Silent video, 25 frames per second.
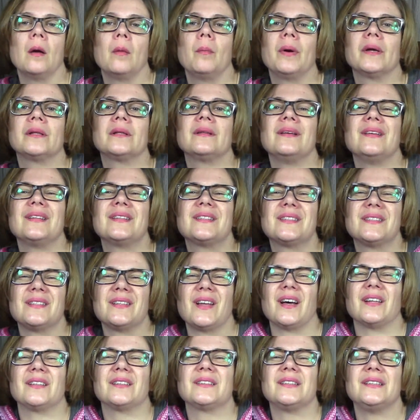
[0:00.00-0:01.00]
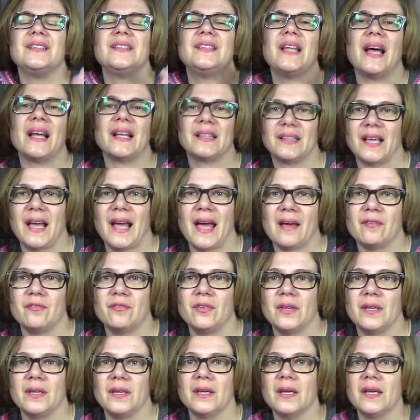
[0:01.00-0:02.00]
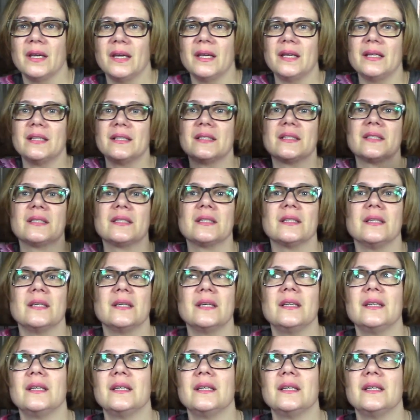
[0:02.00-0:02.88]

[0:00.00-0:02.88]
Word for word: but it's not that heavy it's